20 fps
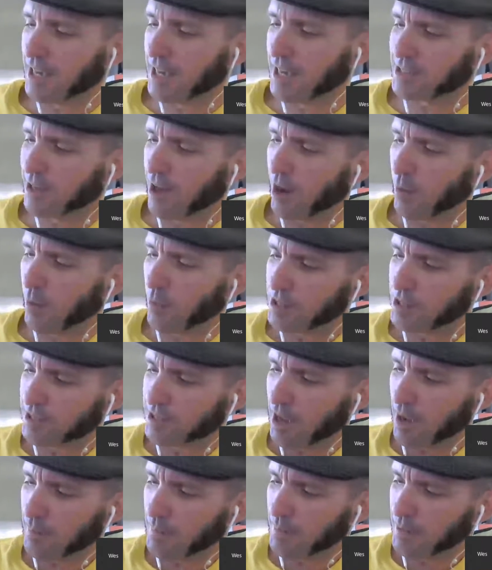saw was
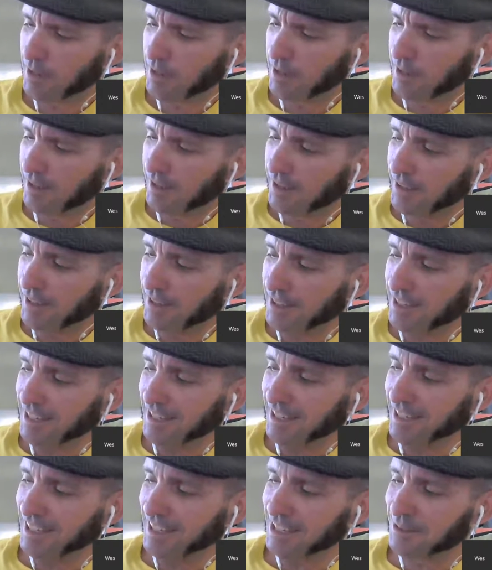
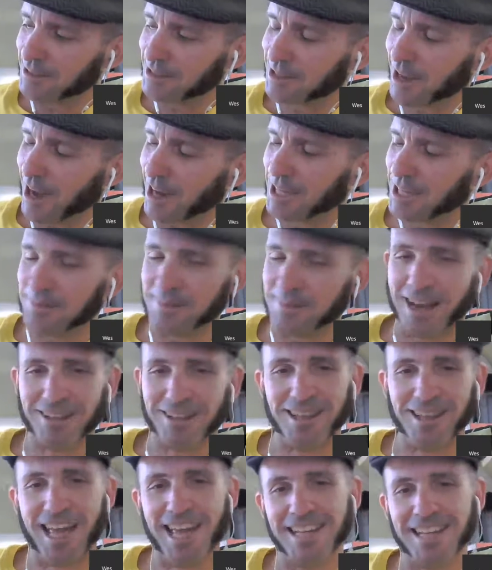he was talking about,
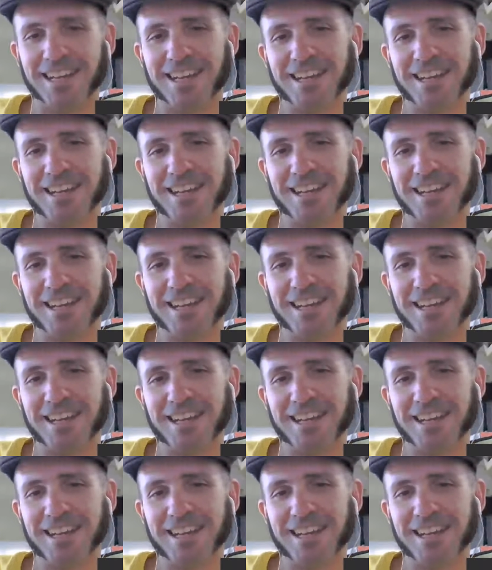like,